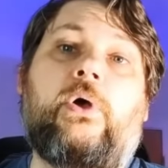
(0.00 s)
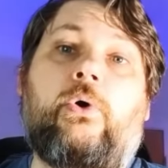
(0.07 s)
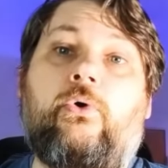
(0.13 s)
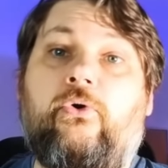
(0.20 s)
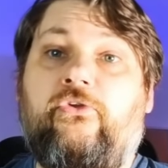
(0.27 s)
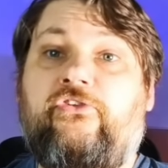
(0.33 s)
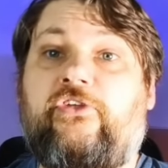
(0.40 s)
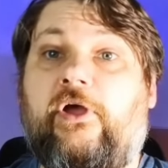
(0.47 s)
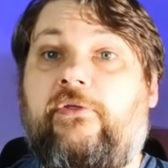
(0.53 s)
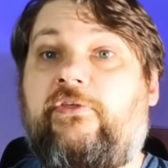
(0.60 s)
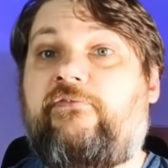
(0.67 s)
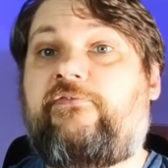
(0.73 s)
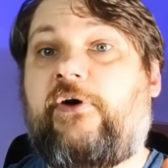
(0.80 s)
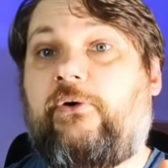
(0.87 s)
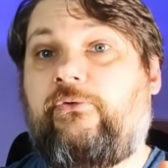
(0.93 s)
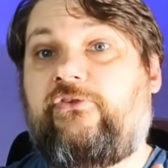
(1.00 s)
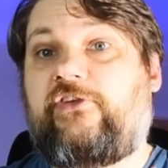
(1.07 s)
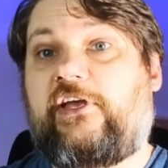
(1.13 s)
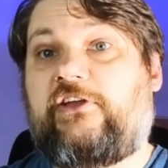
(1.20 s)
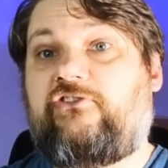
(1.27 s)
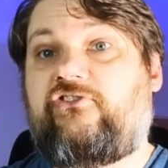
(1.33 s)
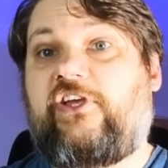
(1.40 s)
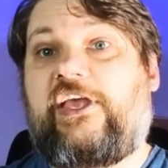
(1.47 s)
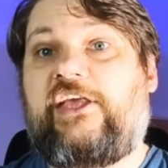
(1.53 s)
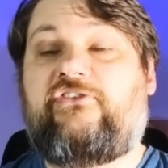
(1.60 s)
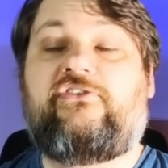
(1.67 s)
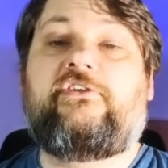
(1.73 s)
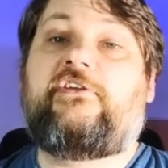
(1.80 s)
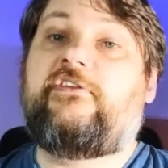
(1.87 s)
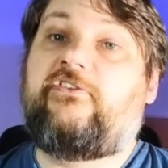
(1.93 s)
Also, the voltage
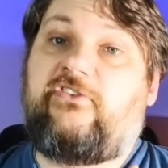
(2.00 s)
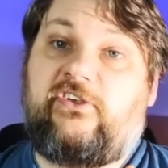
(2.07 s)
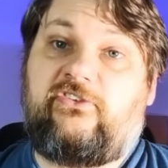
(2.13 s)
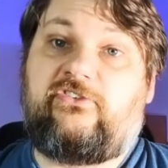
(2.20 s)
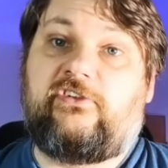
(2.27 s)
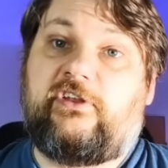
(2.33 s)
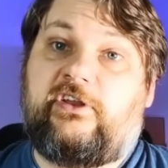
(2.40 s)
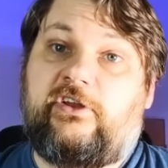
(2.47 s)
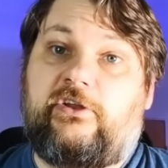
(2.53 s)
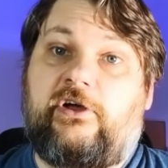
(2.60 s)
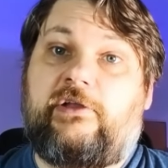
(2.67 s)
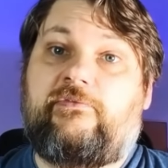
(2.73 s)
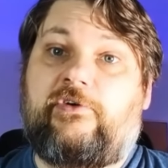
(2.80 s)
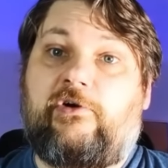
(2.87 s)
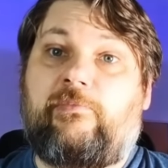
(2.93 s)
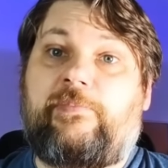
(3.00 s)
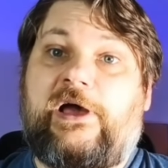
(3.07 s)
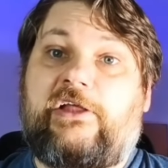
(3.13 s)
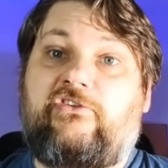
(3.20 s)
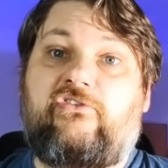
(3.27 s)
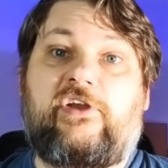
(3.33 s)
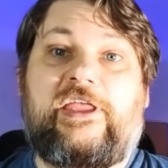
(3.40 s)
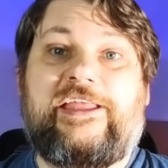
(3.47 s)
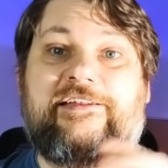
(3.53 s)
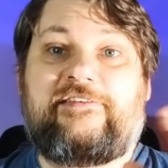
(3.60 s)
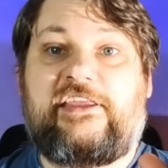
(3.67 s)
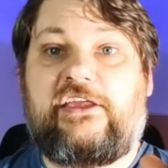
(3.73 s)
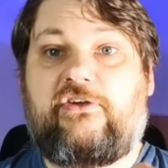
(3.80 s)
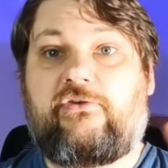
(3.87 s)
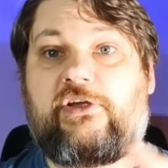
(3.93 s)
isn't consistent in a 9-volt battery. It
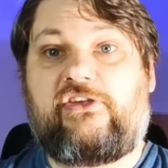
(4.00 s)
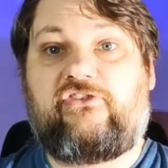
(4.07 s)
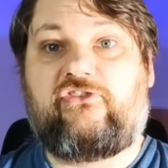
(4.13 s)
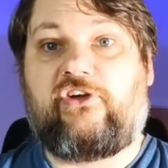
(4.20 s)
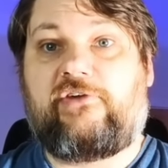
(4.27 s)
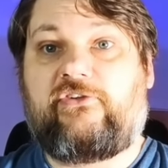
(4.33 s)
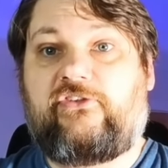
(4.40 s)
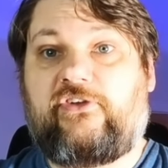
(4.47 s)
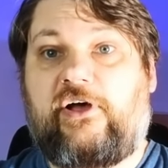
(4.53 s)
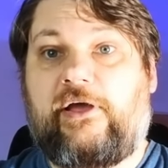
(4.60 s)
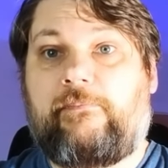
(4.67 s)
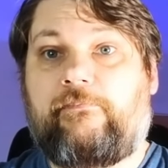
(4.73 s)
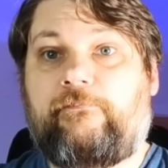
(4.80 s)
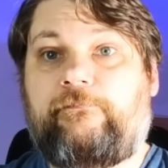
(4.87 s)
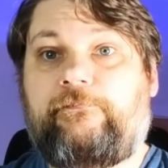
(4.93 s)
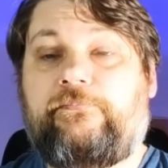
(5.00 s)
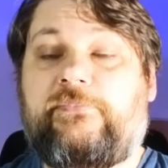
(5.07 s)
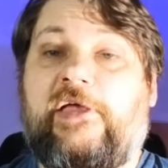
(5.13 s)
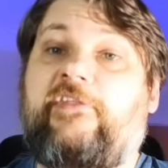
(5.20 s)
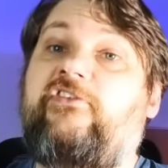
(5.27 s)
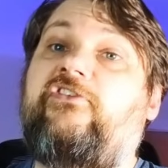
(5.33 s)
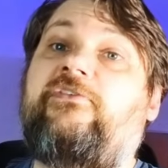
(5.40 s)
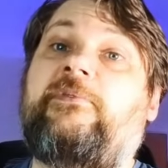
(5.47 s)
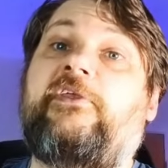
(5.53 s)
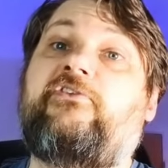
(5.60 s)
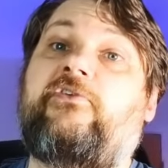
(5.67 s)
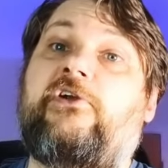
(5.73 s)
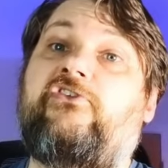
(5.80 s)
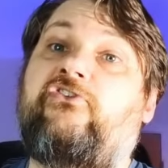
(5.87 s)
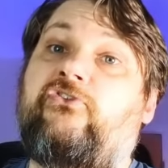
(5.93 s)
decreases over time. Now, this is something
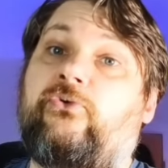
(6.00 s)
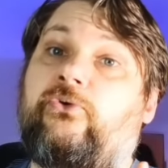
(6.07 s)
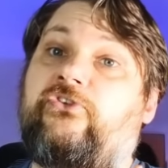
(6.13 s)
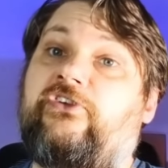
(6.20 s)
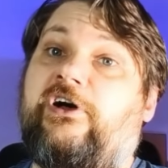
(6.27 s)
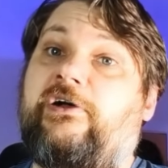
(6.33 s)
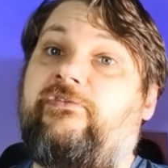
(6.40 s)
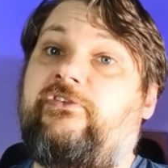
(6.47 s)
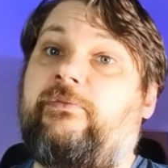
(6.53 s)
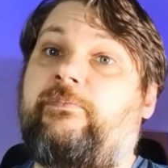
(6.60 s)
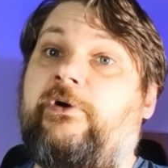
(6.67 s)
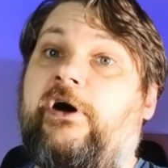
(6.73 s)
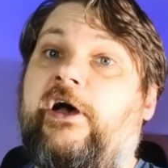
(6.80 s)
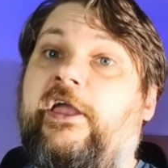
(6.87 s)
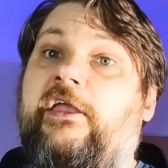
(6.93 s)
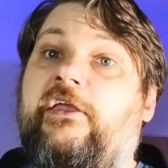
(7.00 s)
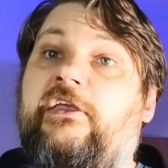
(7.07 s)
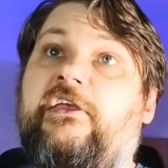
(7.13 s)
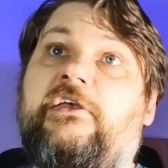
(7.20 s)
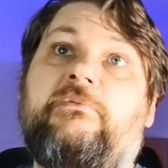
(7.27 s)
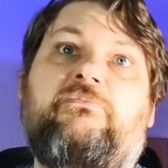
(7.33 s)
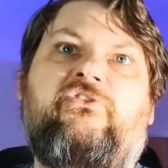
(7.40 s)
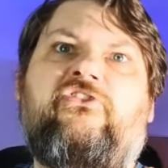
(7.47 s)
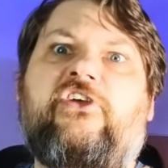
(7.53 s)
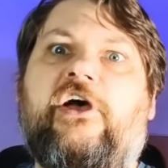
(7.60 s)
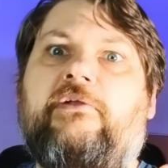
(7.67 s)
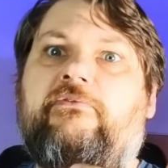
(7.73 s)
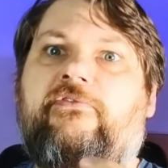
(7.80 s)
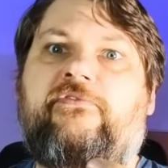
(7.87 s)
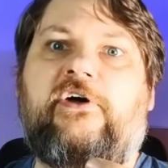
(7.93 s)
that's very sought after by
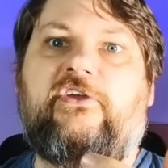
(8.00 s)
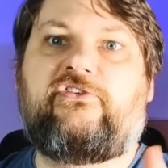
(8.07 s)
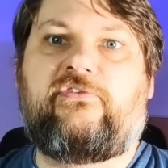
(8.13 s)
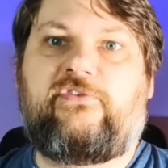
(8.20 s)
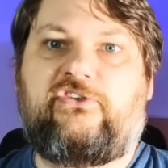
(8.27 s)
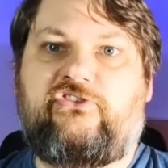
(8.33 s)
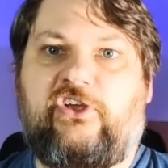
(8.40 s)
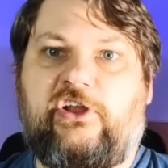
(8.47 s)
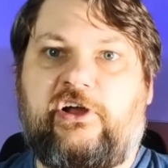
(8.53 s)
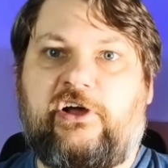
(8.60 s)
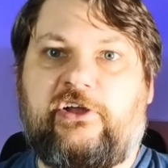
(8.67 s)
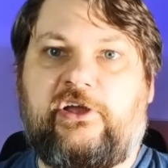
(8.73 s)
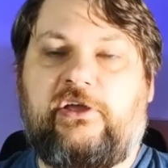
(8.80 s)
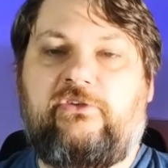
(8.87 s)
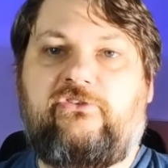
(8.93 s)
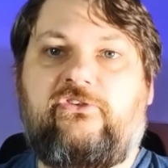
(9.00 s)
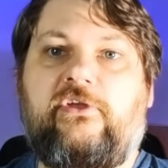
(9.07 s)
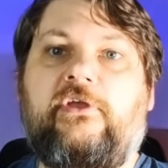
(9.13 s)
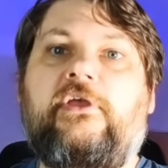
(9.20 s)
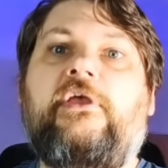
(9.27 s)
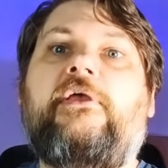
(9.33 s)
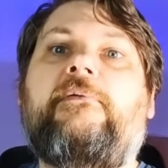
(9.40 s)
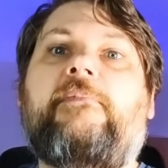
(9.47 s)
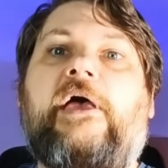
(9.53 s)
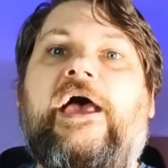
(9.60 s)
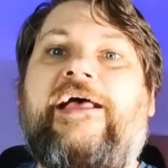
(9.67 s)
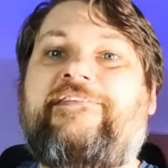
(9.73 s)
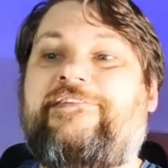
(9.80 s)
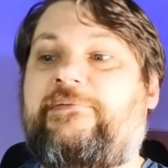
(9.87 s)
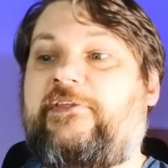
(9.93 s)
certain fuzz aficionados,
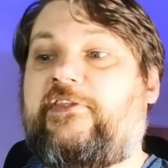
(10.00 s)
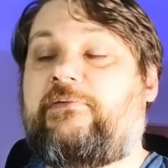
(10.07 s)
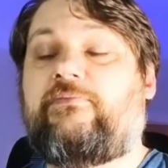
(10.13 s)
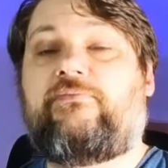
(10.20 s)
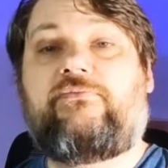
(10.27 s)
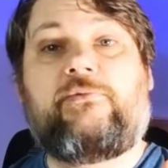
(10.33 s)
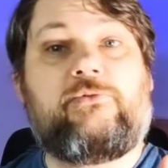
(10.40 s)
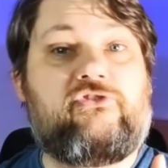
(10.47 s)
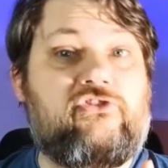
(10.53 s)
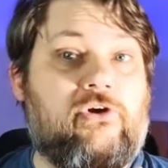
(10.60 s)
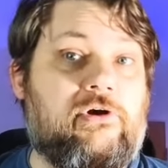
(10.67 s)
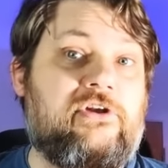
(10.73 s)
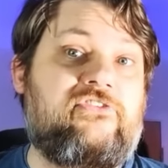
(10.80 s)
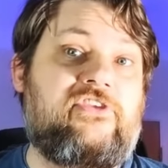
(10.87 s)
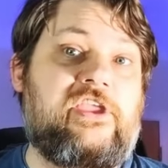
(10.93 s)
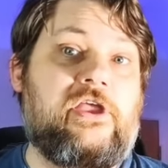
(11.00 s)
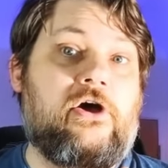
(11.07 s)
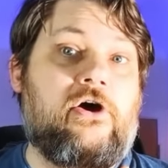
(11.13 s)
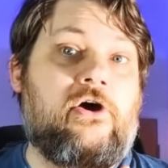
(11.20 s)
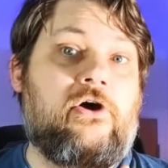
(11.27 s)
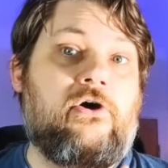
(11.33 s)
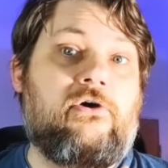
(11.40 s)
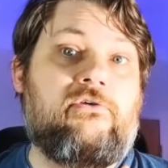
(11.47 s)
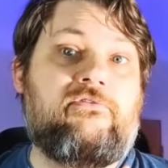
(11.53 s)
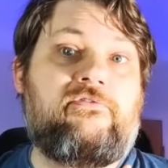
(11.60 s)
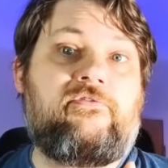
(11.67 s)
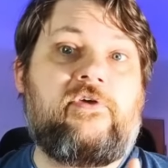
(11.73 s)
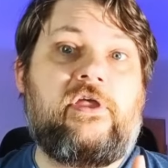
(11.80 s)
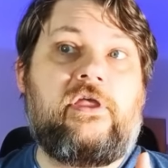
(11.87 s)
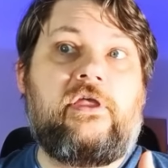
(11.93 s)
and something that the majority of
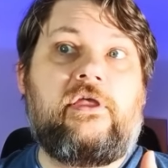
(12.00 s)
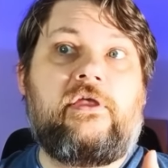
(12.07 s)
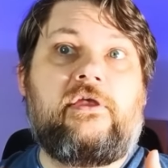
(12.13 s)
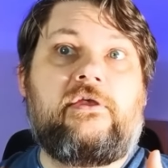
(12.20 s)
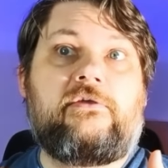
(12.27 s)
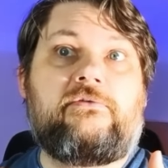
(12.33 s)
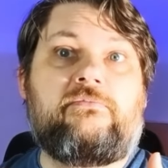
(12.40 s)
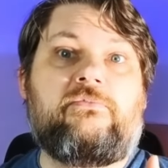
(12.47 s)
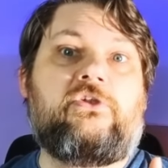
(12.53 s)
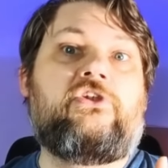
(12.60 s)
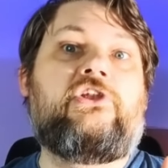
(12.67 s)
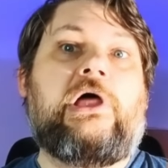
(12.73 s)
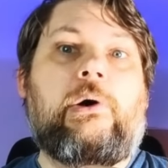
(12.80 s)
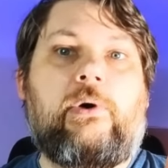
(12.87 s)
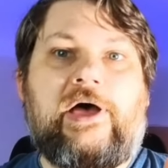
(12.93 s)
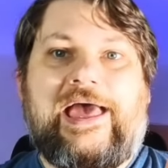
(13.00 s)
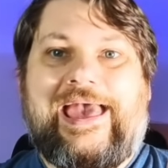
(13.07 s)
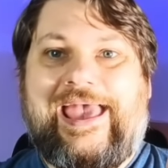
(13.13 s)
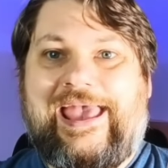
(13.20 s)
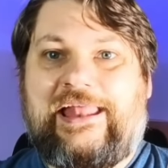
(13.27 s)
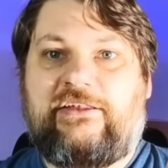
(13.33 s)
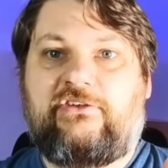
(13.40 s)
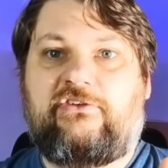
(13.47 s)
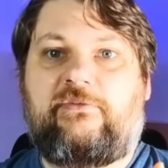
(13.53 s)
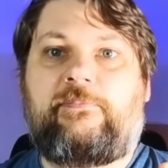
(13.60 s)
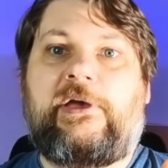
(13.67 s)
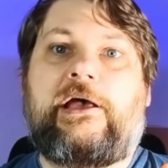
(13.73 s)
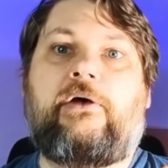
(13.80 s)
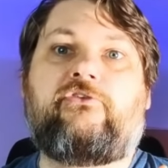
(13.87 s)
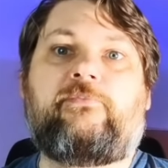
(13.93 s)
lower end
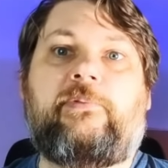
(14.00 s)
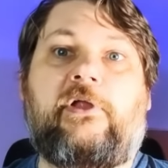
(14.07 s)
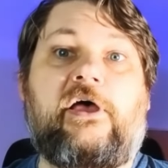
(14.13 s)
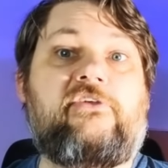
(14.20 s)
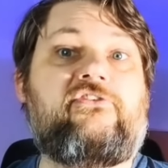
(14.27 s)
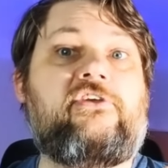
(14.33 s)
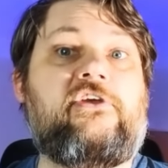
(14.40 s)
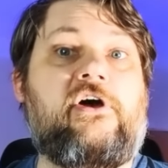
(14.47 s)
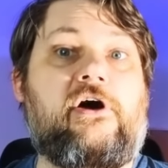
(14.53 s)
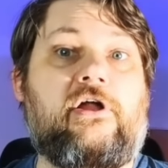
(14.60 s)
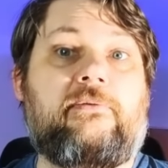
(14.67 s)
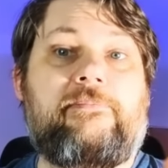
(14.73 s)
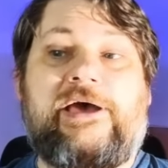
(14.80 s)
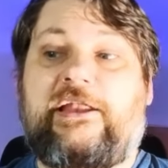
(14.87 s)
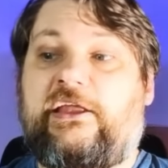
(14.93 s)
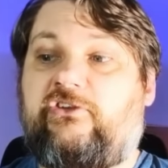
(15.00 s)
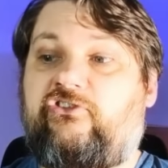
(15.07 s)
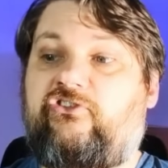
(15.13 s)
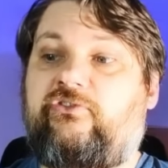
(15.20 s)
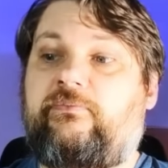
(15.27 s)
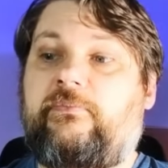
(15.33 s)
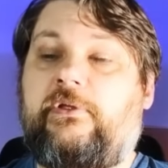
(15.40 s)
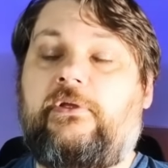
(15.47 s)
power supplies can't manage.